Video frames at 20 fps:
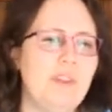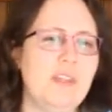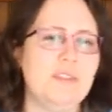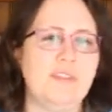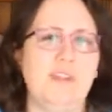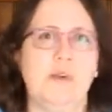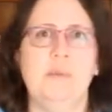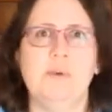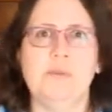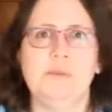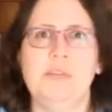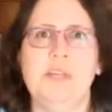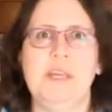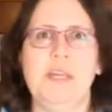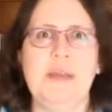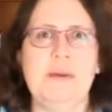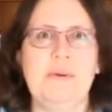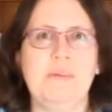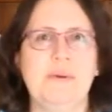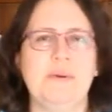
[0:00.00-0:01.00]
So we'll
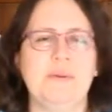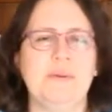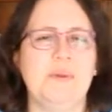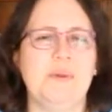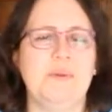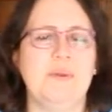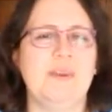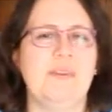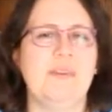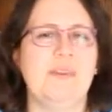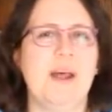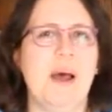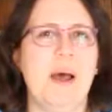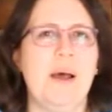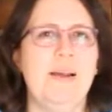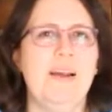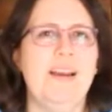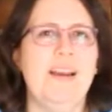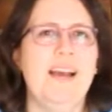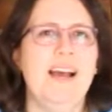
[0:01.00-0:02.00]
see. We'll do a bit of an
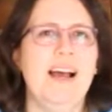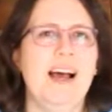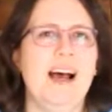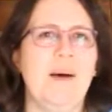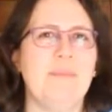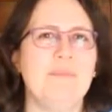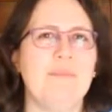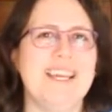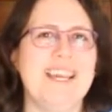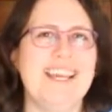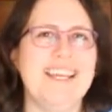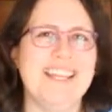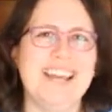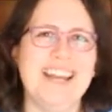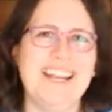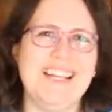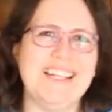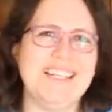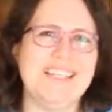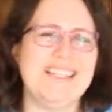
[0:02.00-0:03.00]
update
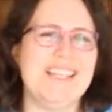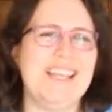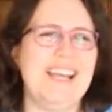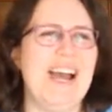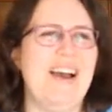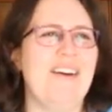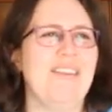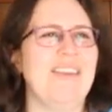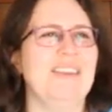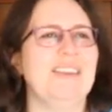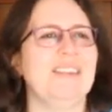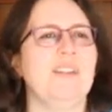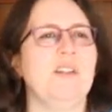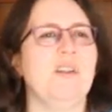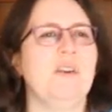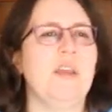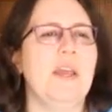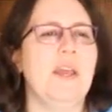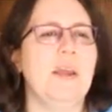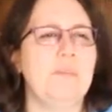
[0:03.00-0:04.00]
then and see how things are
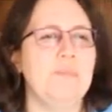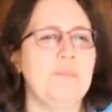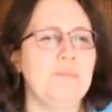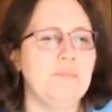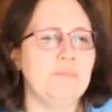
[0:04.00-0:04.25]
looking.